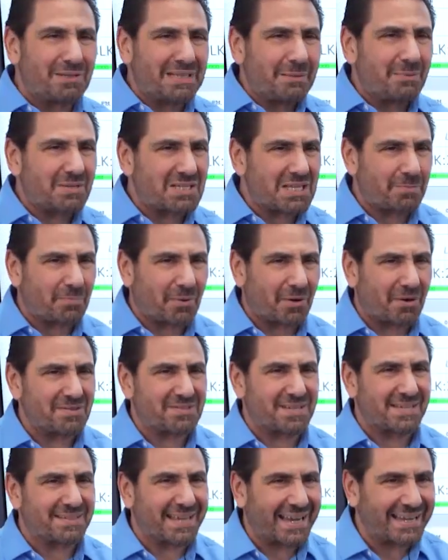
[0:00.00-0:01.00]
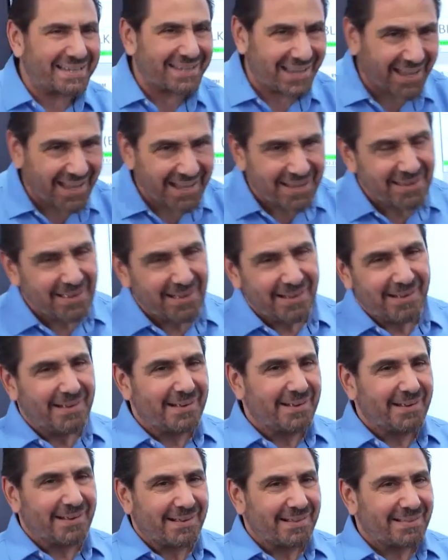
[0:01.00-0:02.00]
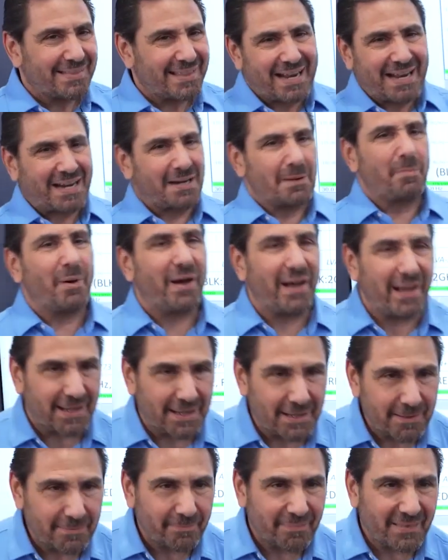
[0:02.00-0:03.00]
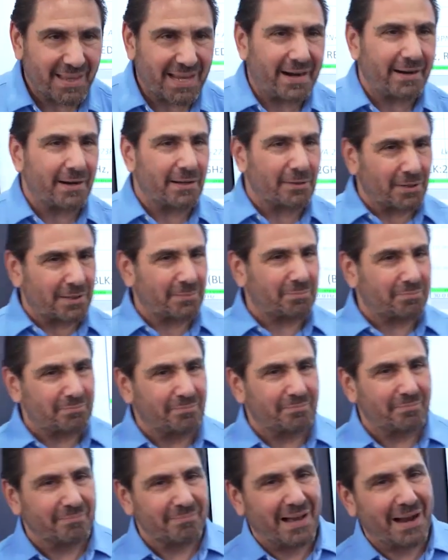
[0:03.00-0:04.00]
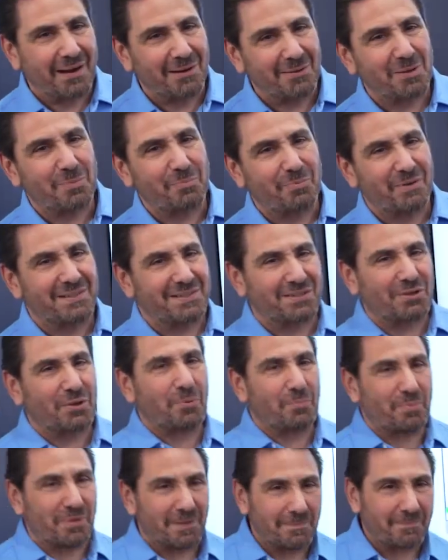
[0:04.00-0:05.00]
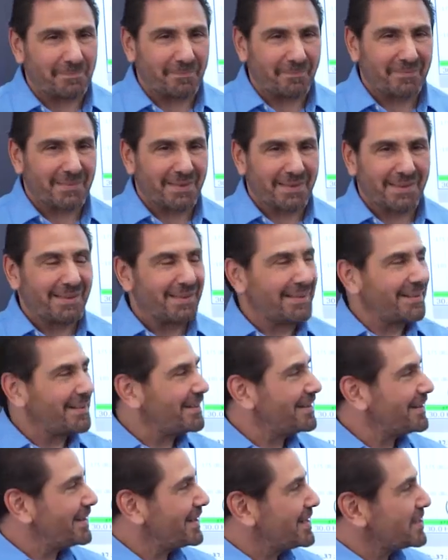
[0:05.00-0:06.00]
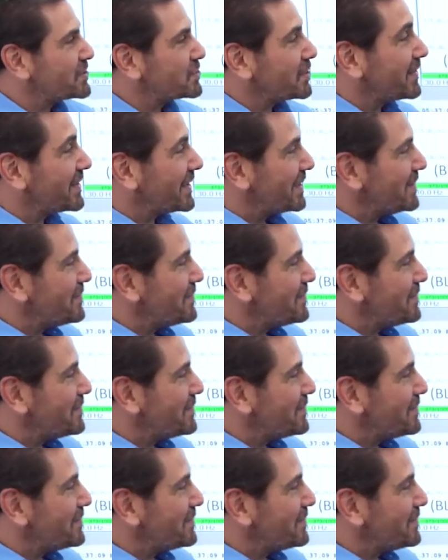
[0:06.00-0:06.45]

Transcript: dBc per hertz at 10K, then I'm gonna buy it. And I'm gonna look pretty stupid. So the